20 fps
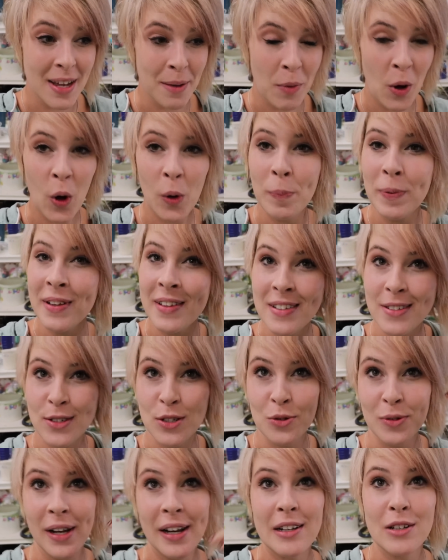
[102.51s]
I'm hoping this
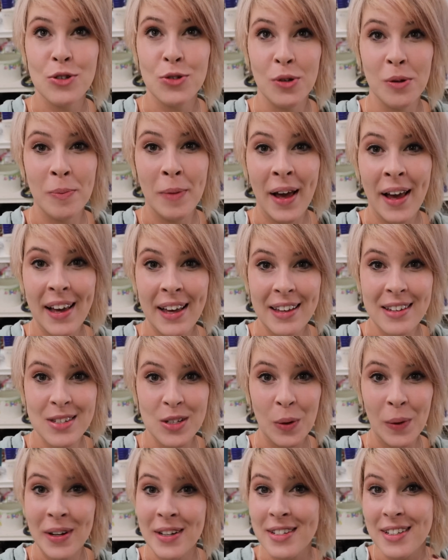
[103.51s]
directional mic is
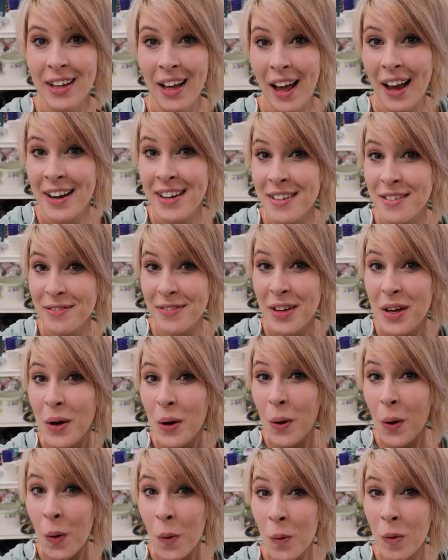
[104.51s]
going to kind of
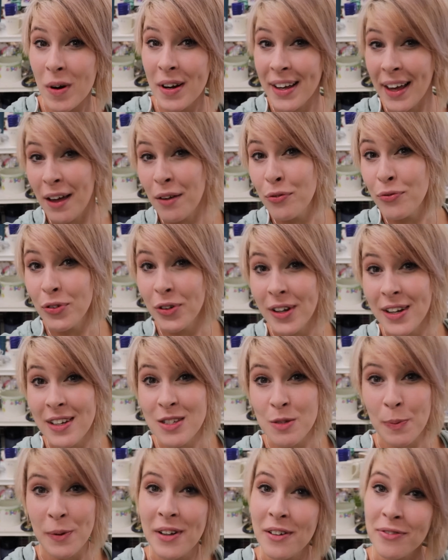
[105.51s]
work out for
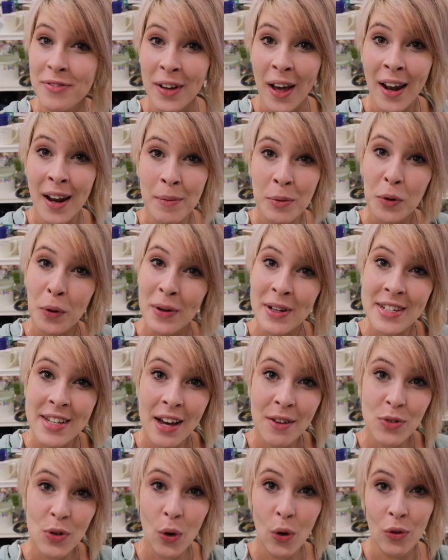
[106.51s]
us, but if not, I'm going to
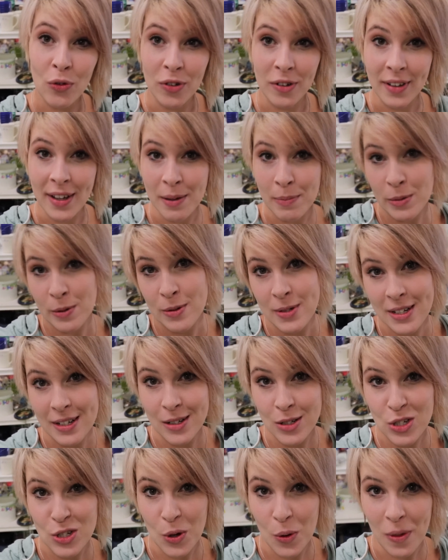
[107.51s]
have to overlay
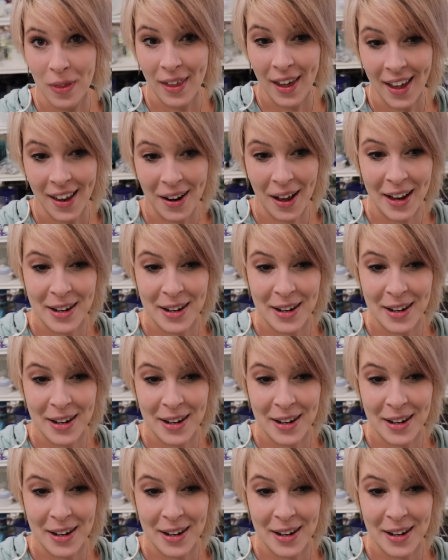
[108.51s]
music so that